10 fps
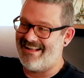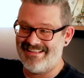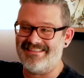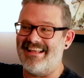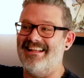
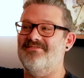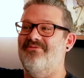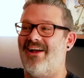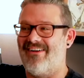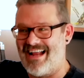is it is
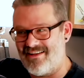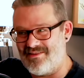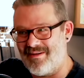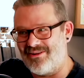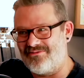very
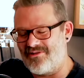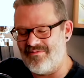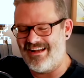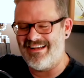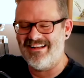heavy metal for a
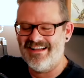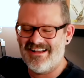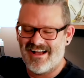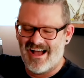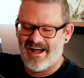minute.
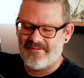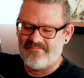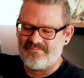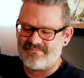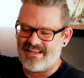
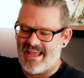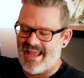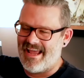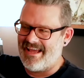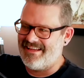Um,
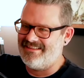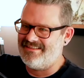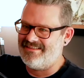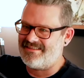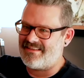
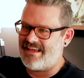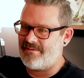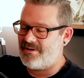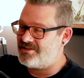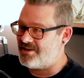and they end
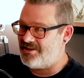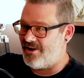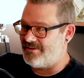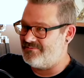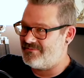up in a
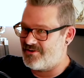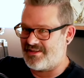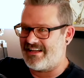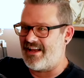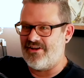junkyard. There's
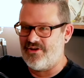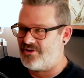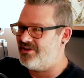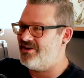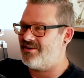like a
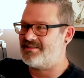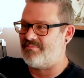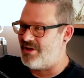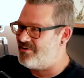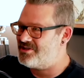nuclear
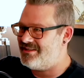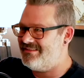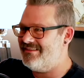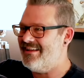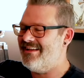
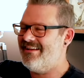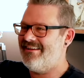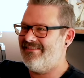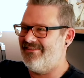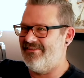explosion
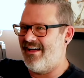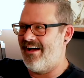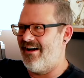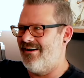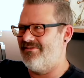uh,
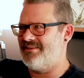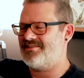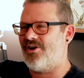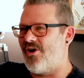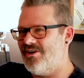of this
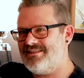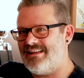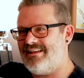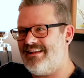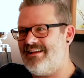car
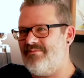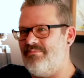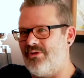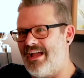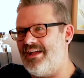detonating.
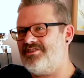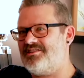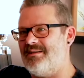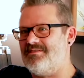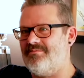Blanche
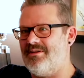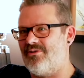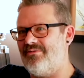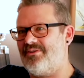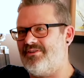seems to be
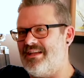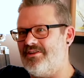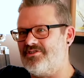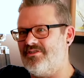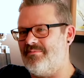horrifically
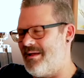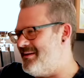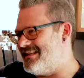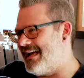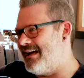injured,
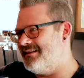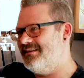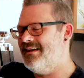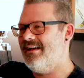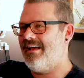maybe
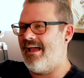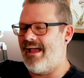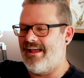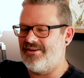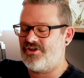dead,
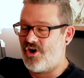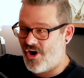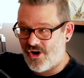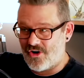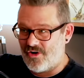and
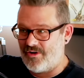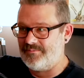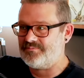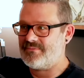Carl